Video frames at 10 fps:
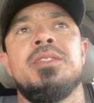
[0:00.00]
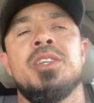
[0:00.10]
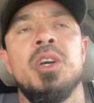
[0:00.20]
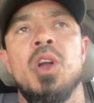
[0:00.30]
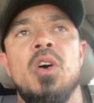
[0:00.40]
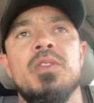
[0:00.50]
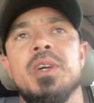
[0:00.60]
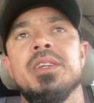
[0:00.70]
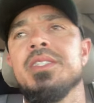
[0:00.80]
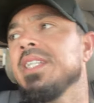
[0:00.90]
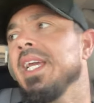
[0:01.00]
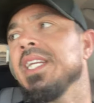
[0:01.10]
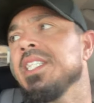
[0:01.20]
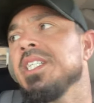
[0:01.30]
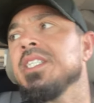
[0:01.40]
turnovers,
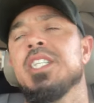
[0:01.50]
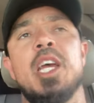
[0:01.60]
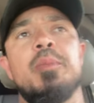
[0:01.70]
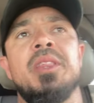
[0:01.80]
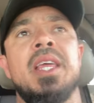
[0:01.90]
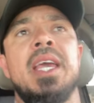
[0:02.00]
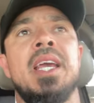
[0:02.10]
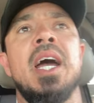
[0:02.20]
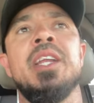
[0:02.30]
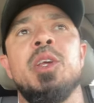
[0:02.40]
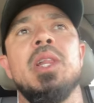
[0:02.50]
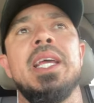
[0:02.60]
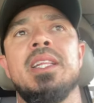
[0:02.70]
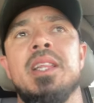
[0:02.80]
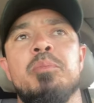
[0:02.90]
danishes type of thing. I do
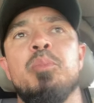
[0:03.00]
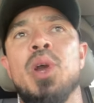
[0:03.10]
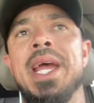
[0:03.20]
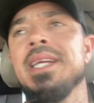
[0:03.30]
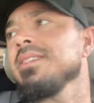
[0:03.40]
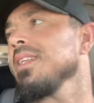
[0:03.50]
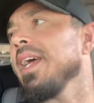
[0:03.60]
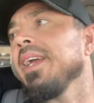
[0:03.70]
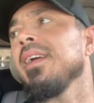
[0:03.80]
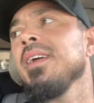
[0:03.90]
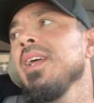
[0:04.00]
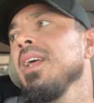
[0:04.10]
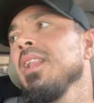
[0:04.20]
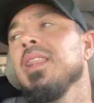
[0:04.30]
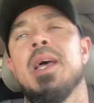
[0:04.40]
like the breads like
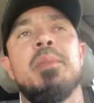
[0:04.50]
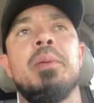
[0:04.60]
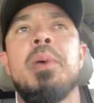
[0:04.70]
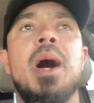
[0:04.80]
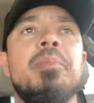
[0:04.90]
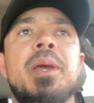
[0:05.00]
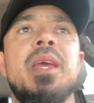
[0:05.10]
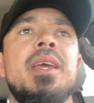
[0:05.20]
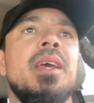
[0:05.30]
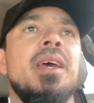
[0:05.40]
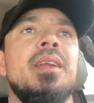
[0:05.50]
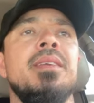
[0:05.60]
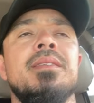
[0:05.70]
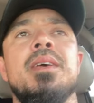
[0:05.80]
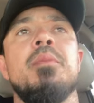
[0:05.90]
lemon poppy
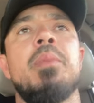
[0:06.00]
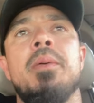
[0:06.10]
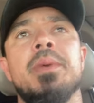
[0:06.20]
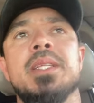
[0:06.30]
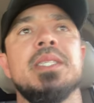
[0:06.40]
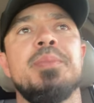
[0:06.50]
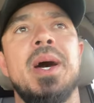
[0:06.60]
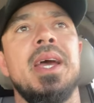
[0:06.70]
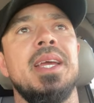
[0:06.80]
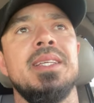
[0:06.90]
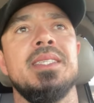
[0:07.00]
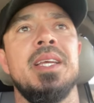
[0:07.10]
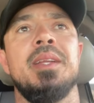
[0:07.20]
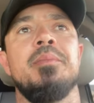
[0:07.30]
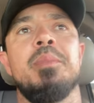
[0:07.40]
and pumpkin spice
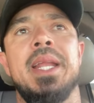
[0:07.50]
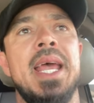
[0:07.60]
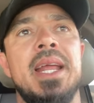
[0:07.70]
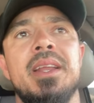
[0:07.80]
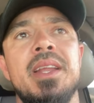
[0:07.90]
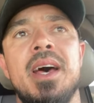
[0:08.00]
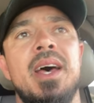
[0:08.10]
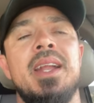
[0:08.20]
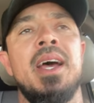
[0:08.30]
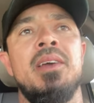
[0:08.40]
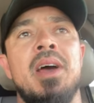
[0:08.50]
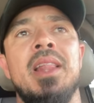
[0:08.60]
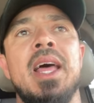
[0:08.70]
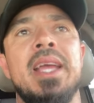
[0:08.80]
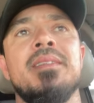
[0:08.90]
and banana nut. I, I
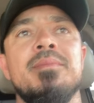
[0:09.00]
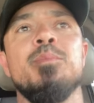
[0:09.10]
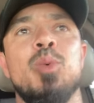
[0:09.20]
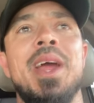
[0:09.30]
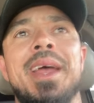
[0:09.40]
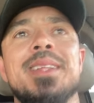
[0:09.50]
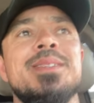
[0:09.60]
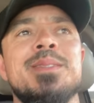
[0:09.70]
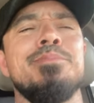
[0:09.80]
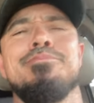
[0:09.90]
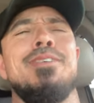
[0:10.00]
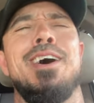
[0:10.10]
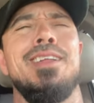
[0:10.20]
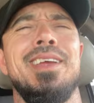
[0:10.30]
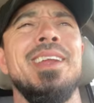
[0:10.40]
like breads.
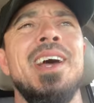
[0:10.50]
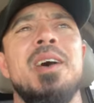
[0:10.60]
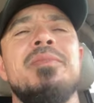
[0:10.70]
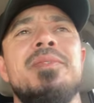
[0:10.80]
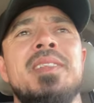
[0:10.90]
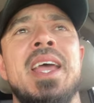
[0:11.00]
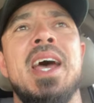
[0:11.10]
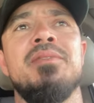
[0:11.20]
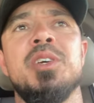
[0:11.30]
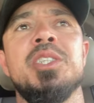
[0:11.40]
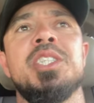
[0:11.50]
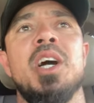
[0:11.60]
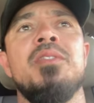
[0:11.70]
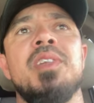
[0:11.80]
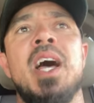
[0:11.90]
Oddly enough, they have good
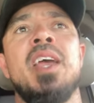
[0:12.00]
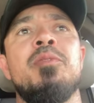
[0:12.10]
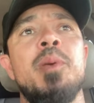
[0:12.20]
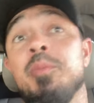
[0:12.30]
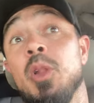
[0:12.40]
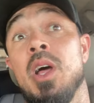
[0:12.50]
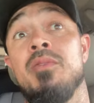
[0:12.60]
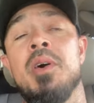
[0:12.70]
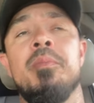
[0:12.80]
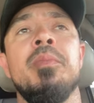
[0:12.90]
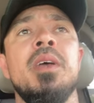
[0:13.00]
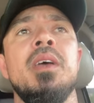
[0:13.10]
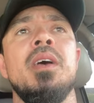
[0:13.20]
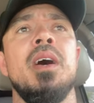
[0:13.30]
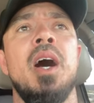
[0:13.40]
shelf life. People love
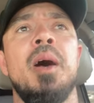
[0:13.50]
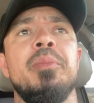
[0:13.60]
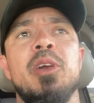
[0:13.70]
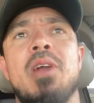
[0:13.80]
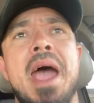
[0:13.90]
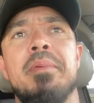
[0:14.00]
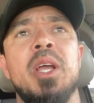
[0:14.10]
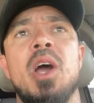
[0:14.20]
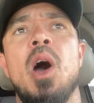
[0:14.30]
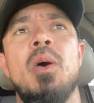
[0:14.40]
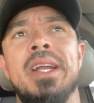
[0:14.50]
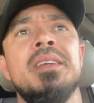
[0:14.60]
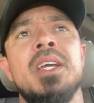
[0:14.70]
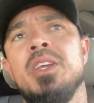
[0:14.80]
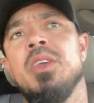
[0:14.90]
them. Um, they're grab and go,
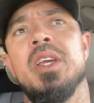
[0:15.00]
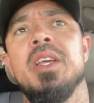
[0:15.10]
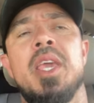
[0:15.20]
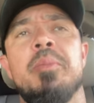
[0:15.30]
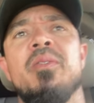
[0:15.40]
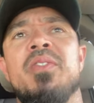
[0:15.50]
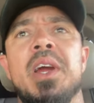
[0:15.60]
and you can keep them